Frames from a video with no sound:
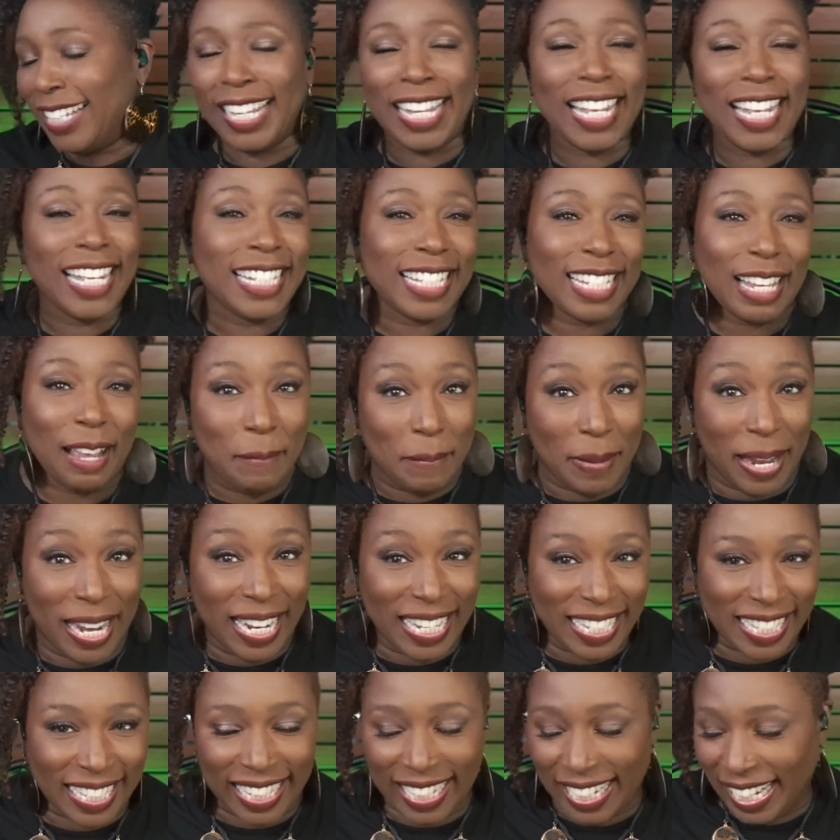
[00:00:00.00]
It's
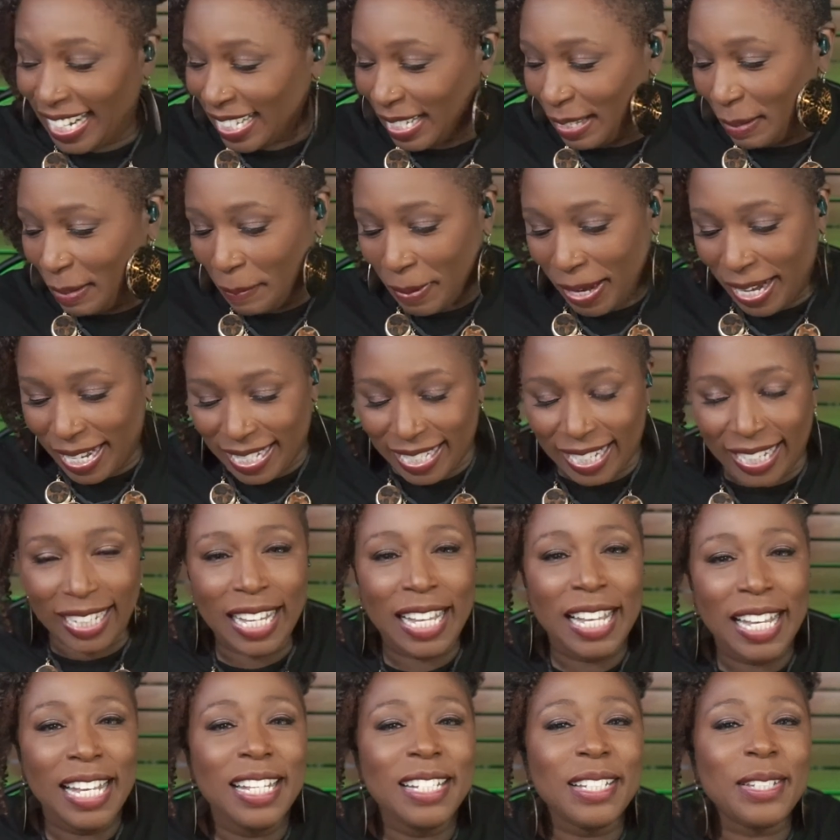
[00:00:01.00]
amazing. It's amazing.
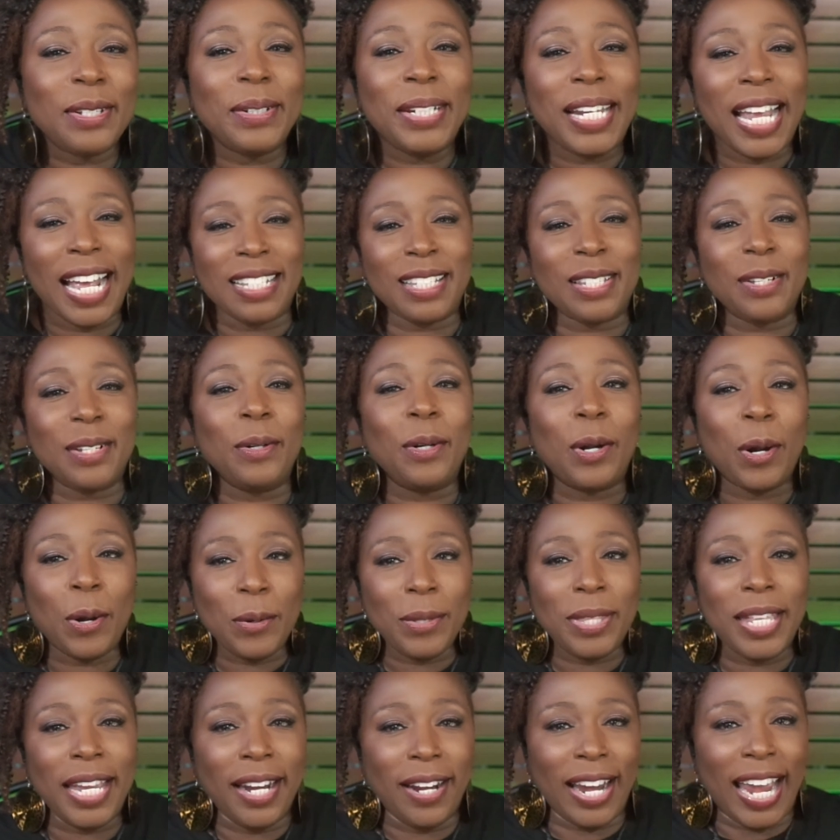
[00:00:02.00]
So yes, so go
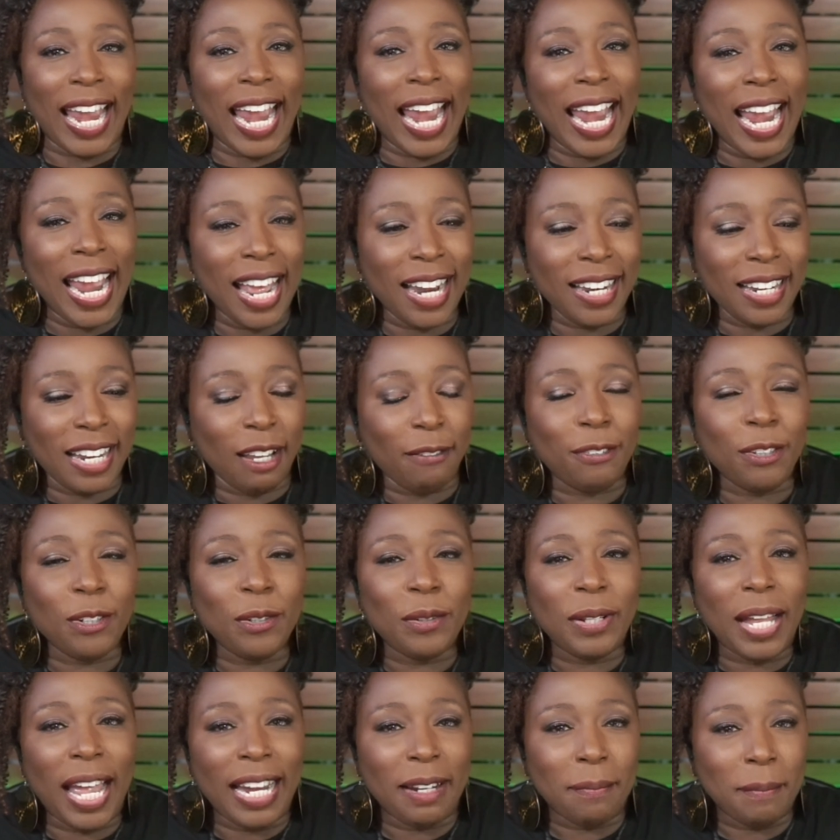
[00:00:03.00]
there. And if you
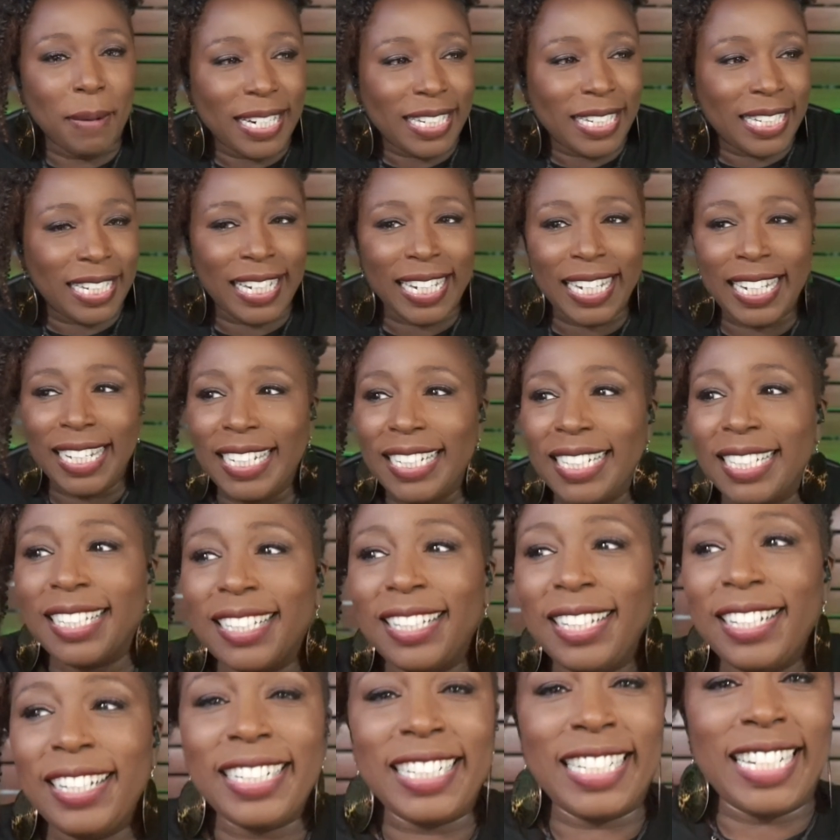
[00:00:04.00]
like my teas,
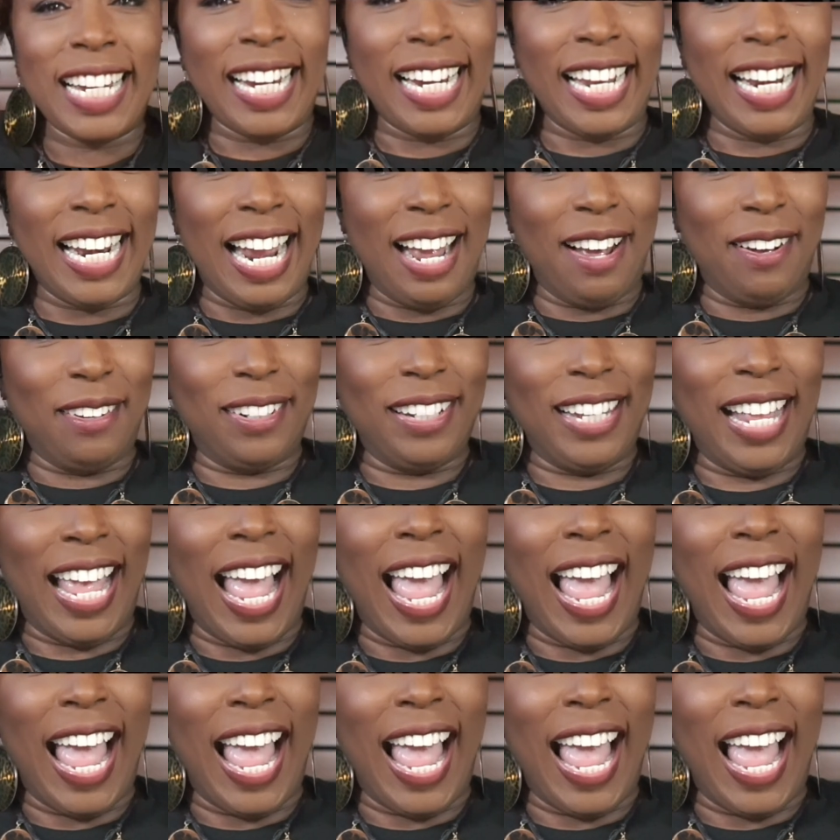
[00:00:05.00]
look, check it out.